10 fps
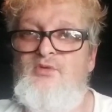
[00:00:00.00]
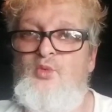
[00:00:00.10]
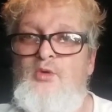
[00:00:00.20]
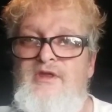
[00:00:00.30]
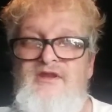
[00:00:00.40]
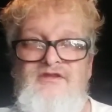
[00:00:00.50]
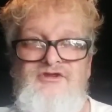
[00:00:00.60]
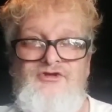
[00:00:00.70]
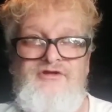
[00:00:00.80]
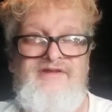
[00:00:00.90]
when
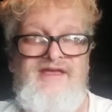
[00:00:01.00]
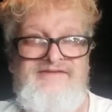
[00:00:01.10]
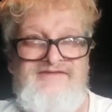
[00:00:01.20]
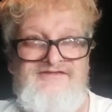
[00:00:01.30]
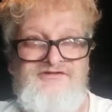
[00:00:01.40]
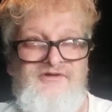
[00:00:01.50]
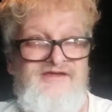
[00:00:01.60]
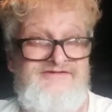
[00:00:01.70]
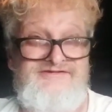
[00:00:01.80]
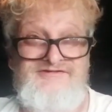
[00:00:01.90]
you're in that
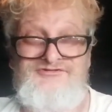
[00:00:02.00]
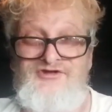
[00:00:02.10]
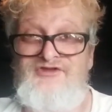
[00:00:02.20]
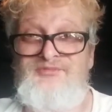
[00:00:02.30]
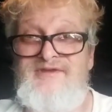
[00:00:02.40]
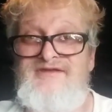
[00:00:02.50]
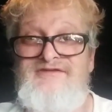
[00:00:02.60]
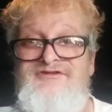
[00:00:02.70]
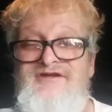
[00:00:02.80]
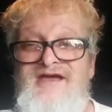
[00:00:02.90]
situation, trust me,
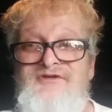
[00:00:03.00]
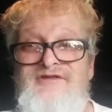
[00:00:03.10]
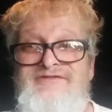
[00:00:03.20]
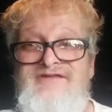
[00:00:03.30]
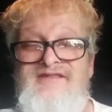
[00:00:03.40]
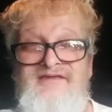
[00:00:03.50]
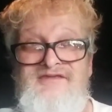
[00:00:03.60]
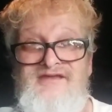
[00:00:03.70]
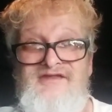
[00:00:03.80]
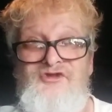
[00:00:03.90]
because you're not going to see
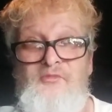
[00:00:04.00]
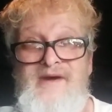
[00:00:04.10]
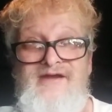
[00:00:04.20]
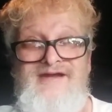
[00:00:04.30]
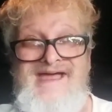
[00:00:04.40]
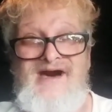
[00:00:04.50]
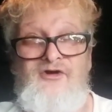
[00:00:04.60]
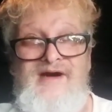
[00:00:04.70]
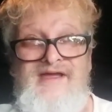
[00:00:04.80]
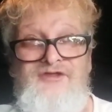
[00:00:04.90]
nothing. And no matter
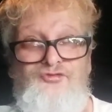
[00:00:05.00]
how I